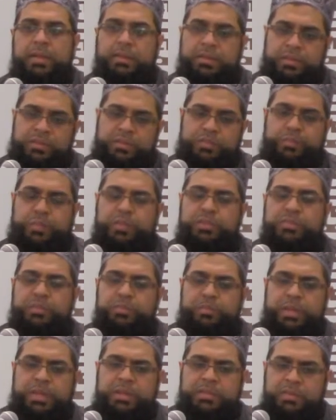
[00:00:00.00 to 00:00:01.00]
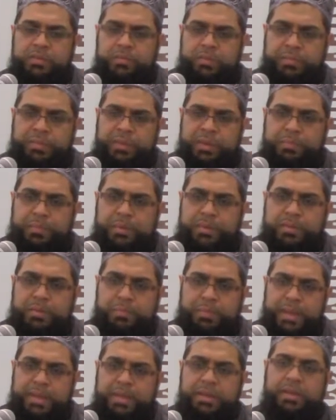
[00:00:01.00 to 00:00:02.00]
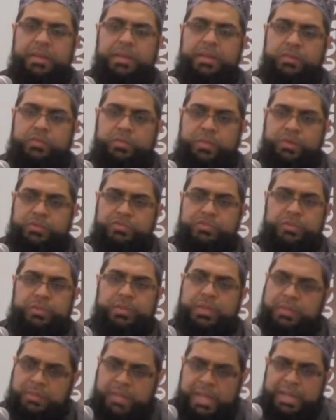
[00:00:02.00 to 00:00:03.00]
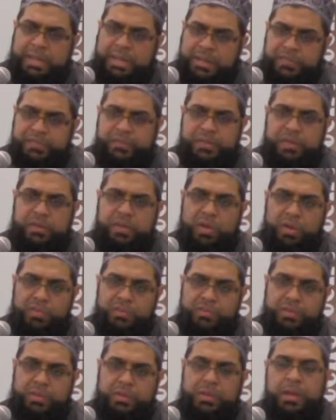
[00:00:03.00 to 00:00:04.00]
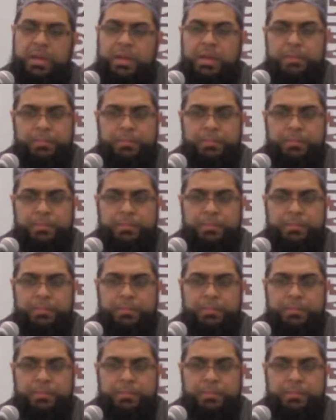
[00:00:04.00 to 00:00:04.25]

The responsibility will be upon the men to ensure that they lift the coffin,